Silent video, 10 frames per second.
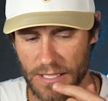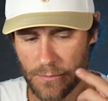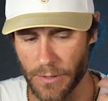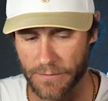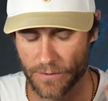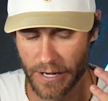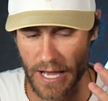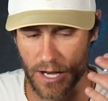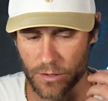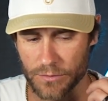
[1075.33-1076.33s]
But for
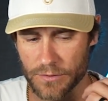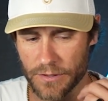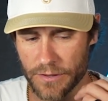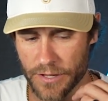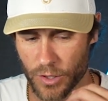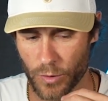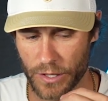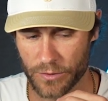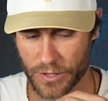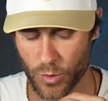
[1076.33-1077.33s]
now, the
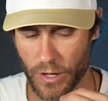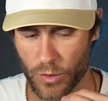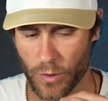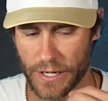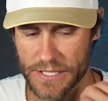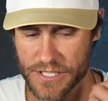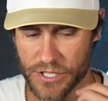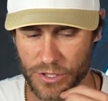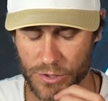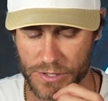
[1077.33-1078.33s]
quick win is to
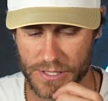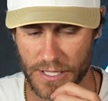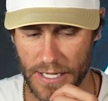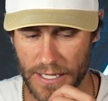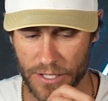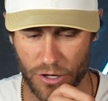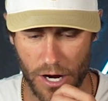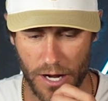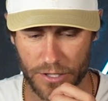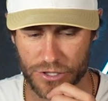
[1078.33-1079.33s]
use
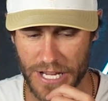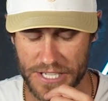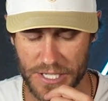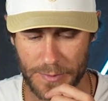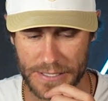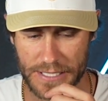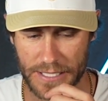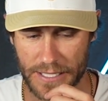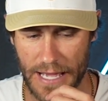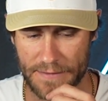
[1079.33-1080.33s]
Grok or
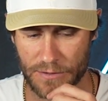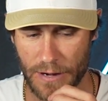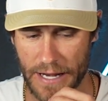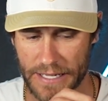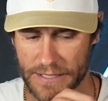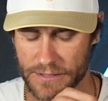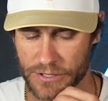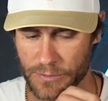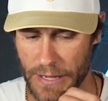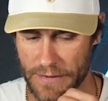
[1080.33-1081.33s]
ChatGPT, have it write it, and
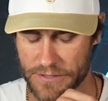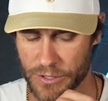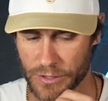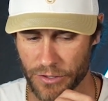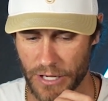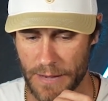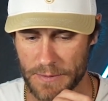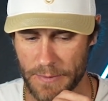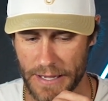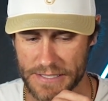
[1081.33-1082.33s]
you may have to do a little copy
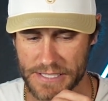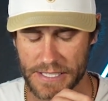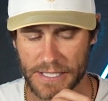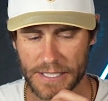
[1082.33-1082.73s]
paste.